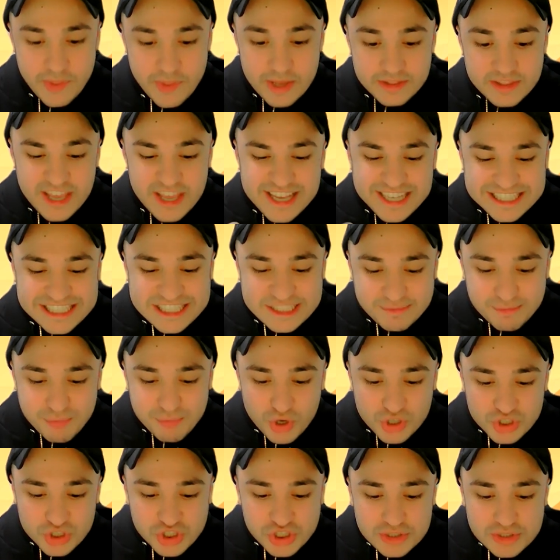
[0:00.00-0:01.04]
the
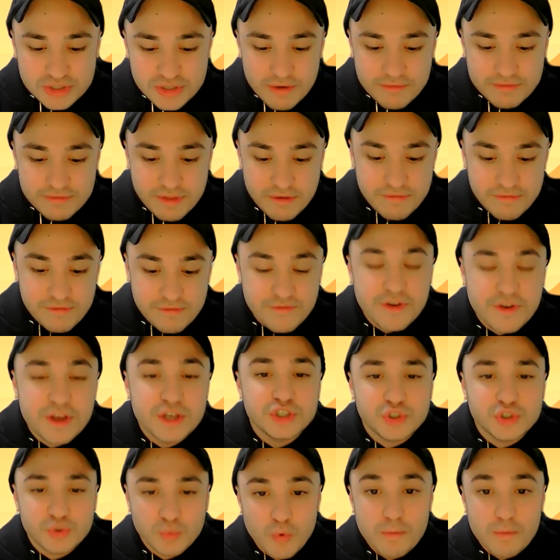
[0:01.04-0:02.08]
expressions of the fish
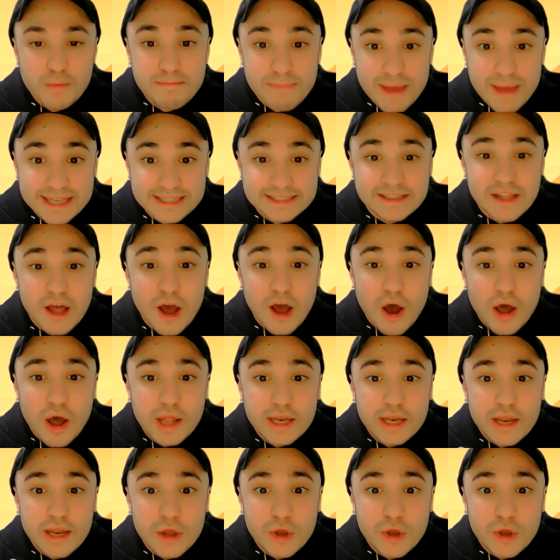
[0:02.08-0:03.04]
were based on